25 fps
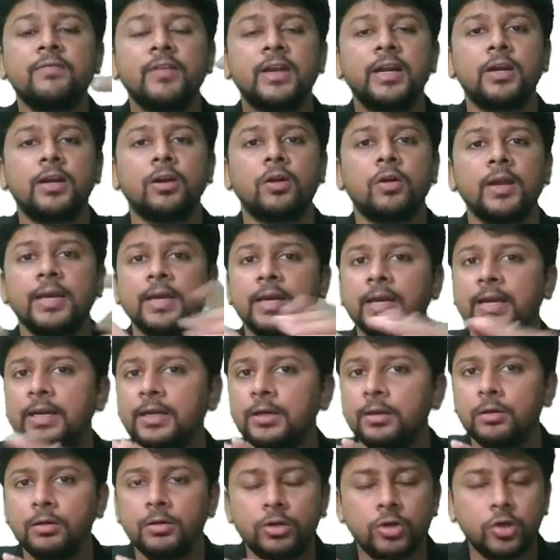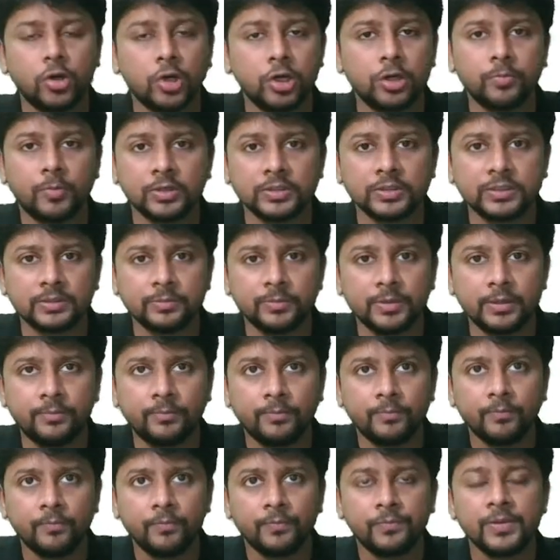withdrawing it, not possible.
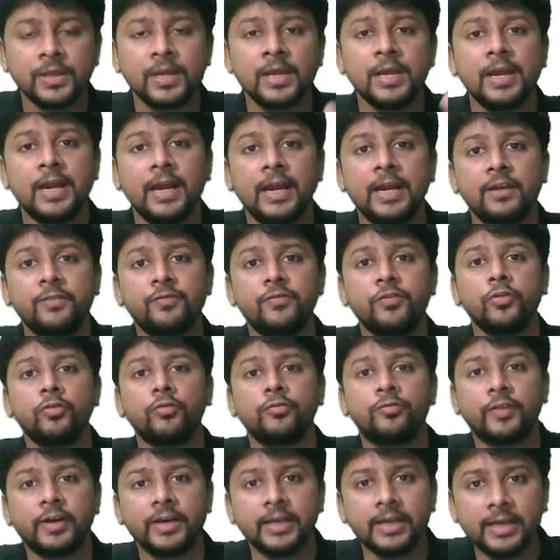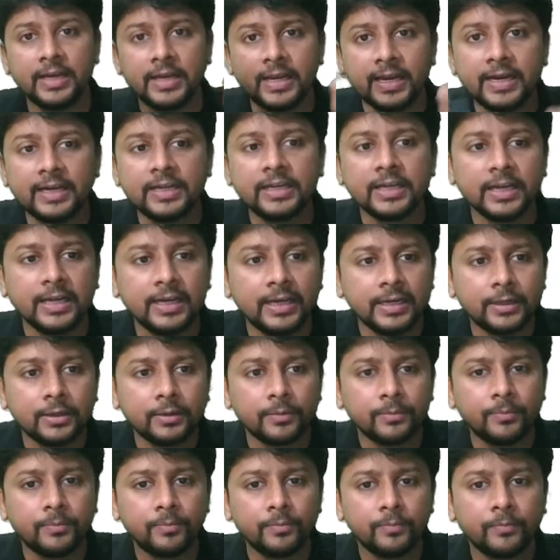And if you violate it,
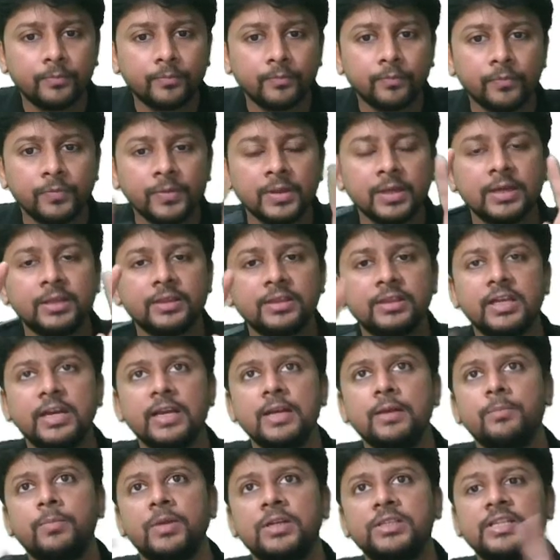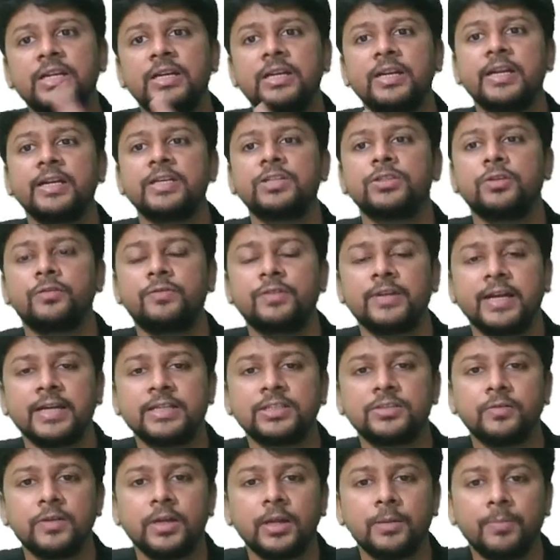then budget rates of
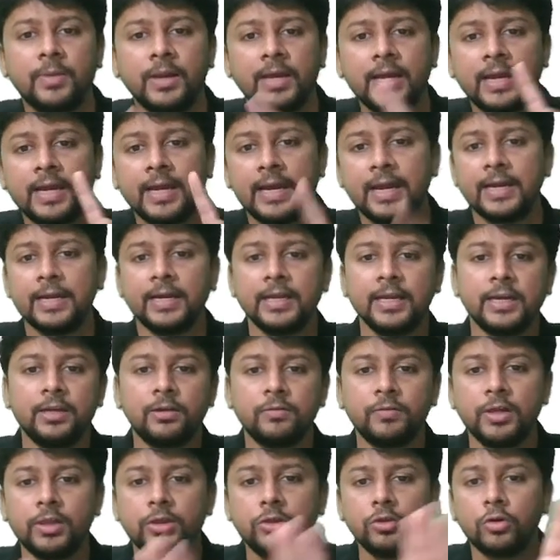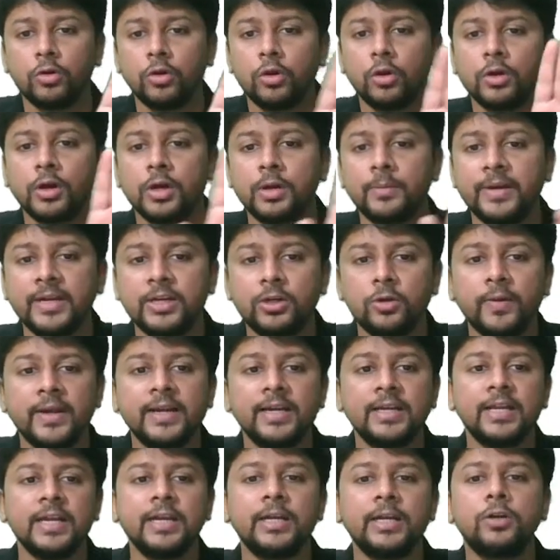tax will apply and it will no longer be
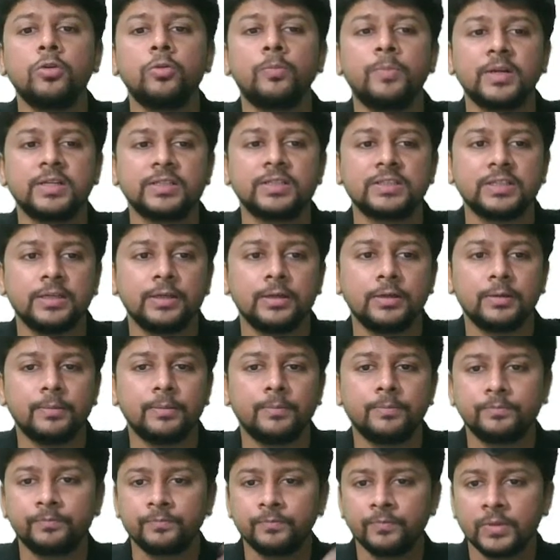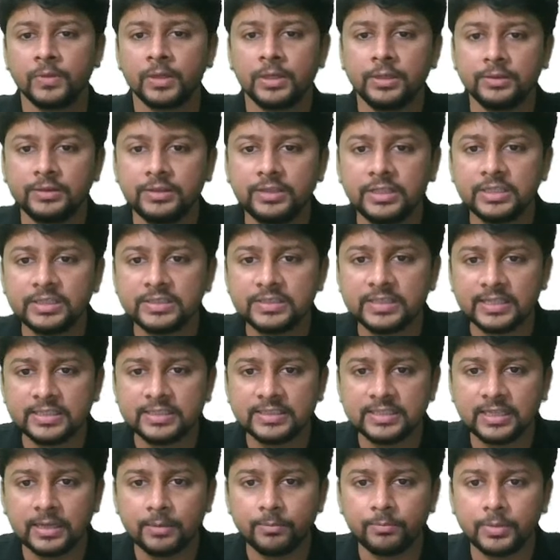22%. This
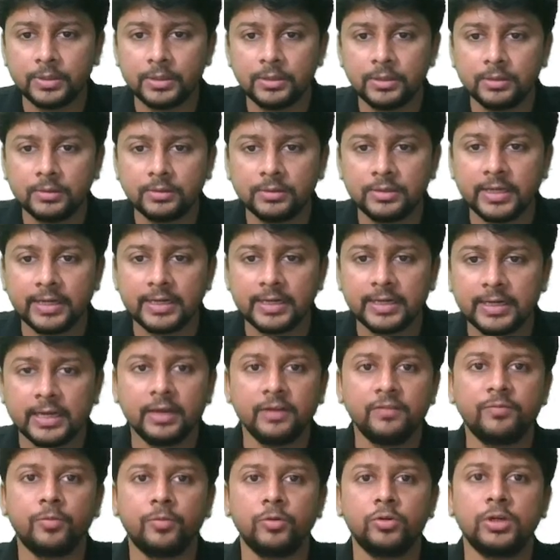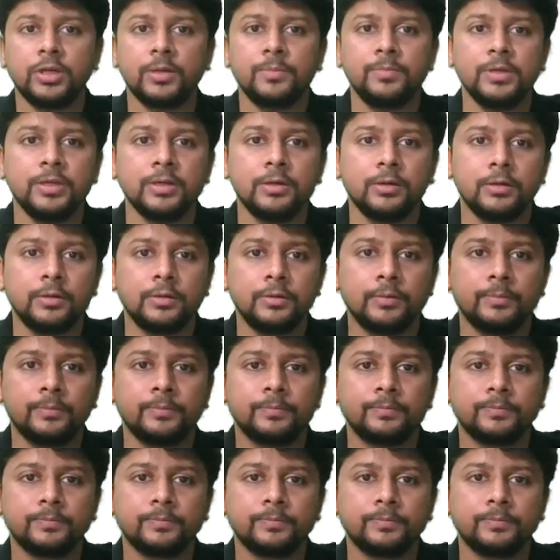example that I have put up here,